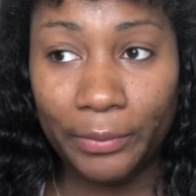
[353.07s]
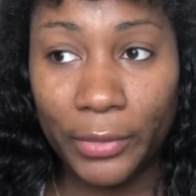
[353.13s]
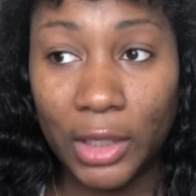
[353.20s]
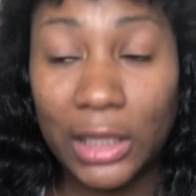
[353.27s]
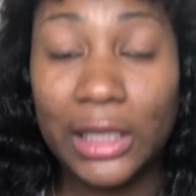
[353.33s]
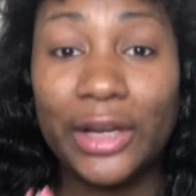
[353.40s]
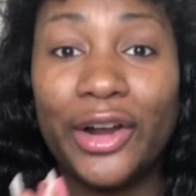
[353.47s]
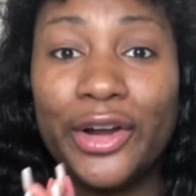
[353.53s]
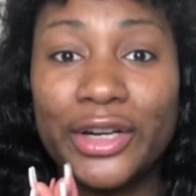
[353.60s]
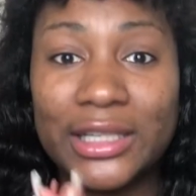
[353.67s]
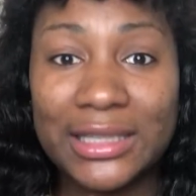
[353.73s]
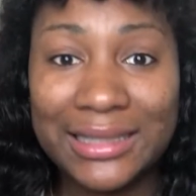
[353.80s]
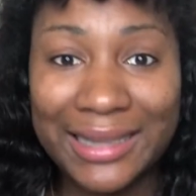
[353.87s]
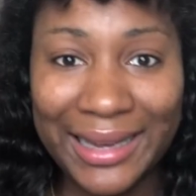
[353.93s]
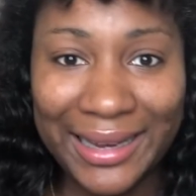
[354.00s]
clear her
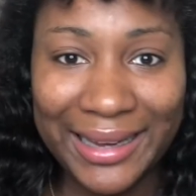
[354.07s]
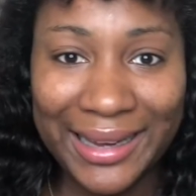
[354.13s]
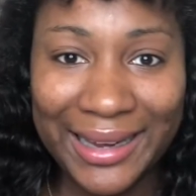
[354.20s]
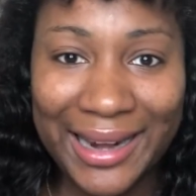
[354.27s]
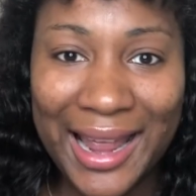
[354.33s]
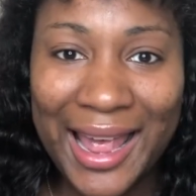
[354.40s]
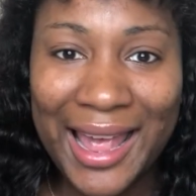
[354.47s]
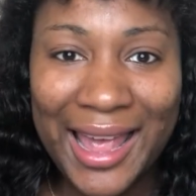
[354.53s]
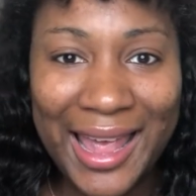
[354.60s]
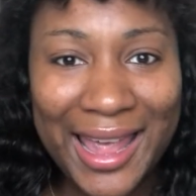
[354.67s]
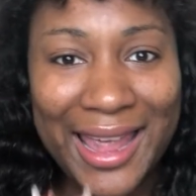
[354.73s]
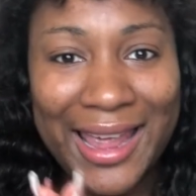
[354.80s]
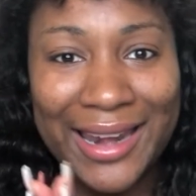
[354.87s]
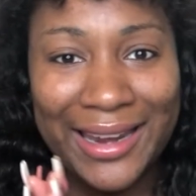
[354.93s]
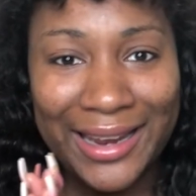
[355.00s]
skin,
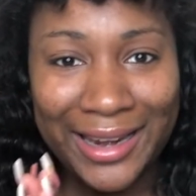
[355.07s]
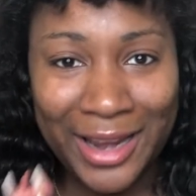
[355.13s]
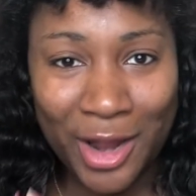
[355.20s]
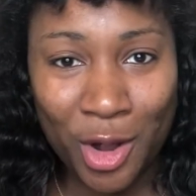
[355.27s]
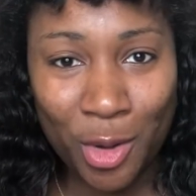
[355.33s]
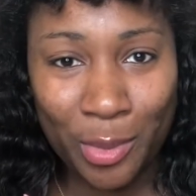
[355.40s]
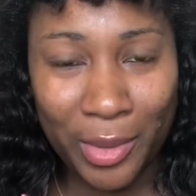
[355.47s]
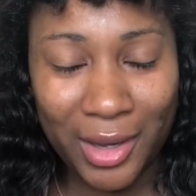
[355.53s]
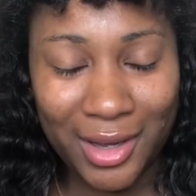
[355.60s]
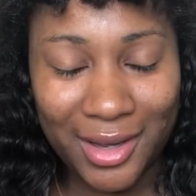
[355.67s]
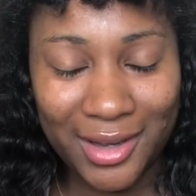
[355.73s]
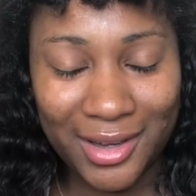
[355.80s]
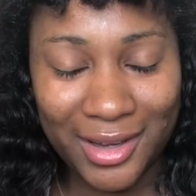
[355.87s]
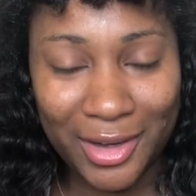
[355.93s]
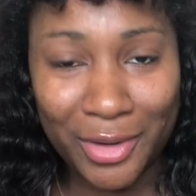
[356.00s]
and it helped
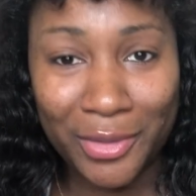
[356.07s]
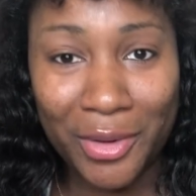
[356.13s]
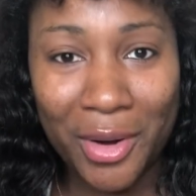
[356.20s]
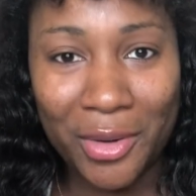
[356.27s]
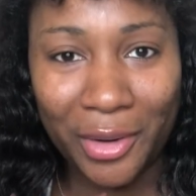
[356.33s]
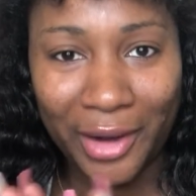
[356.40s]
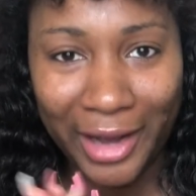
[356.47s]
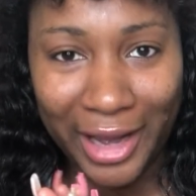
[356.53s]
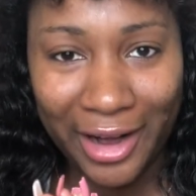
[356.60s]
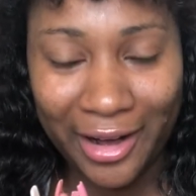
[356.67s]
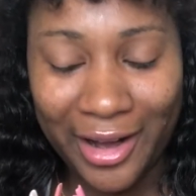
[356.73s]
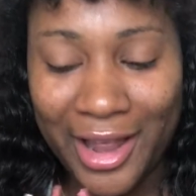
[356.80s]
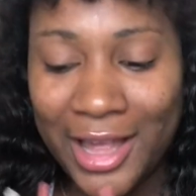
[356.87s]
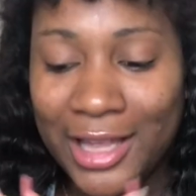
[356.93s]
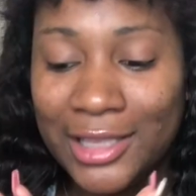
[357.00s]
grow her
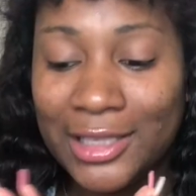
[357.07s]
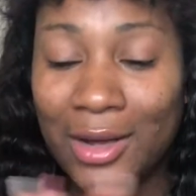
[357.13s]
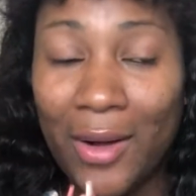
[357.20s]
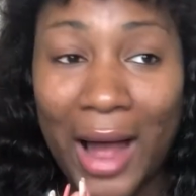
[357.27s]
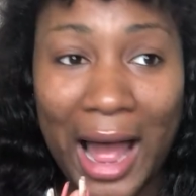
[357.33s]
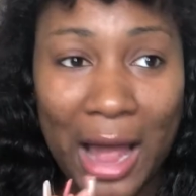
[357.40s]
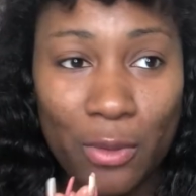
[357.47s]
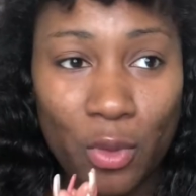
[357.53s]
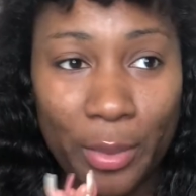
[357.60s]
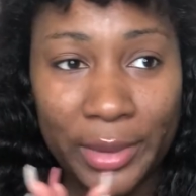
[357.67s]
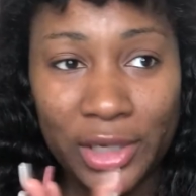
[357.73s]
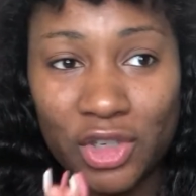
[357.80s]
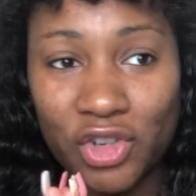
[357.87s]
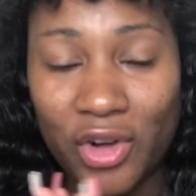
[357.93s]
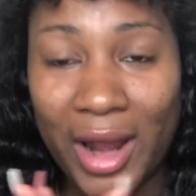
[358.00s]
hair. So I will
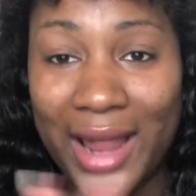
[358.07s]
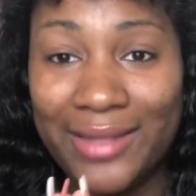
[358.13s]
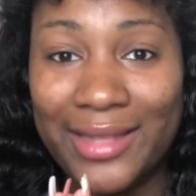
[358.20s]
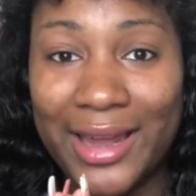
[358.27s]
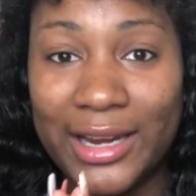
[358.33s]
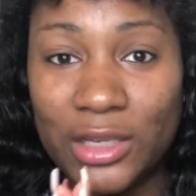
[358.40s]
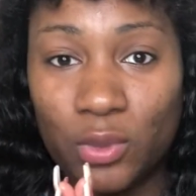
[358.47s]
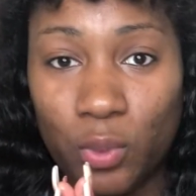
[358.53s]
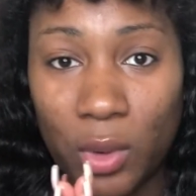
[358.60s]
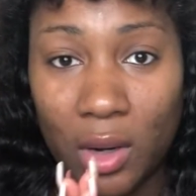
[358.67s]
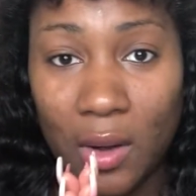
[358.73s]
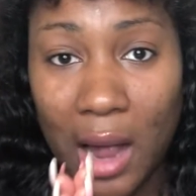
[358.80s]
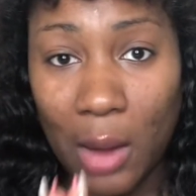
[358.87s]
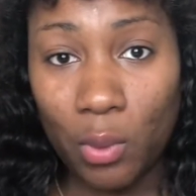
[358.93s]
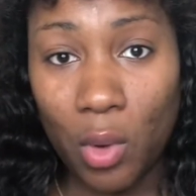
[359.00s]
be trying that as well.
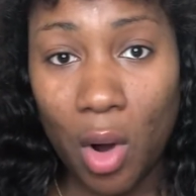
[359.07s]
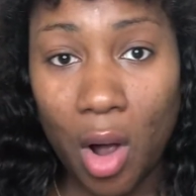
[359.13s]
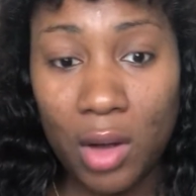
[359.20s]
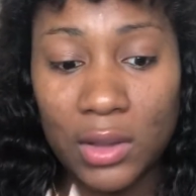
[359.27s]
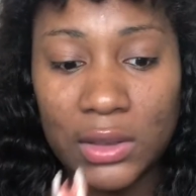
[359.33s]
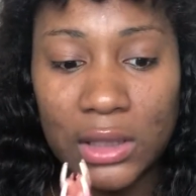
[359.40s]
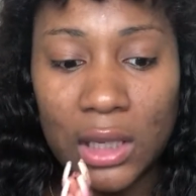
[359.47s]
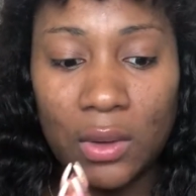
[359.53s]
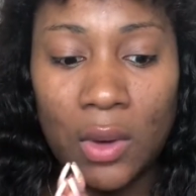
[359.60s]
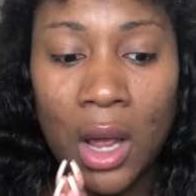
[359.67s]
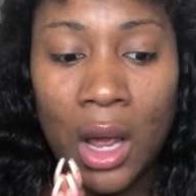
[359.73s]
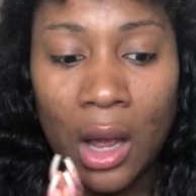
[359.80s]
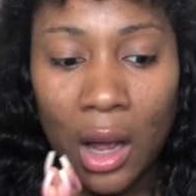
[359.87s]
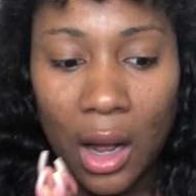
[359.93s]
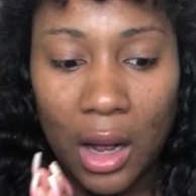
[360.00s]
I will also
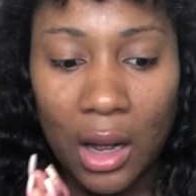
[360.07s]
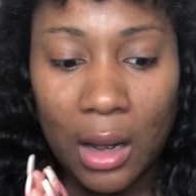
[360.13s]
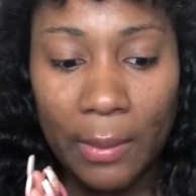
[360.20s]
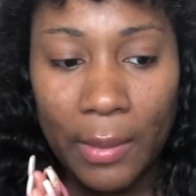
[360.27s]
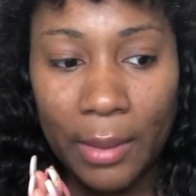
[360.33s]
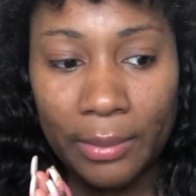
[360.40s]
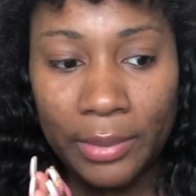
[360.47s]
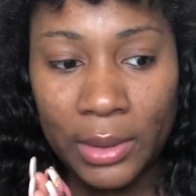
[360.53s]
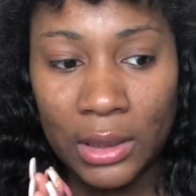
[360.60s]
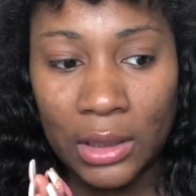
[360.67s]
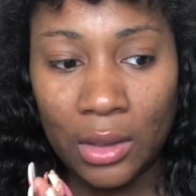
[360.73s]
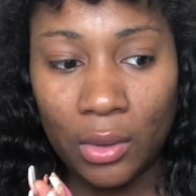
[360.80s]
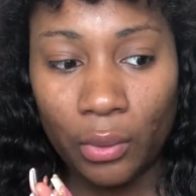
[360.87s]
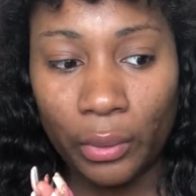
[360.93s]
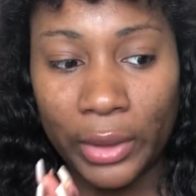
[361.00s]

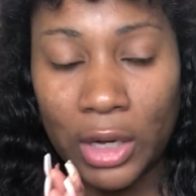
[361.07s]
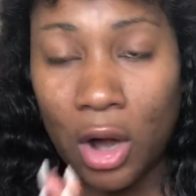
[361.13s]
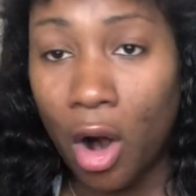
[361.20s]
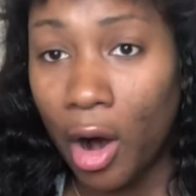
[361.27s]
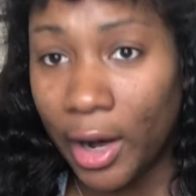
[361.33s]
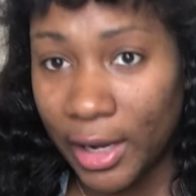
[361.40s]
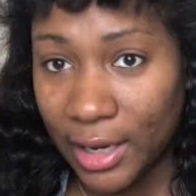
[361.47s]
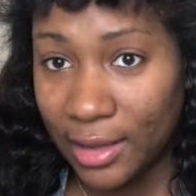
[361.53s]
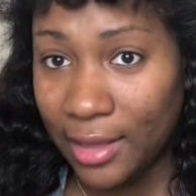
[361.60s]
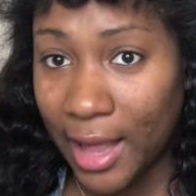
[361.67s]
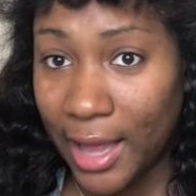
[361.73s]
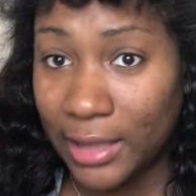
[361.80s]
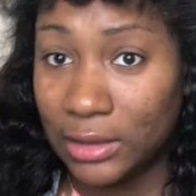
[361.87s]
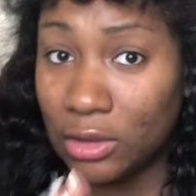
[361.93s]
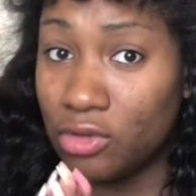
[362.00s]
be recording
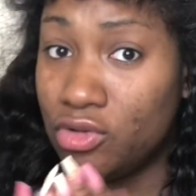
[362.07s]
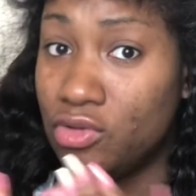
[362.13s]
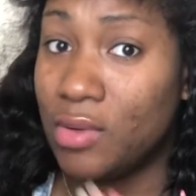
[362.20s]
that so you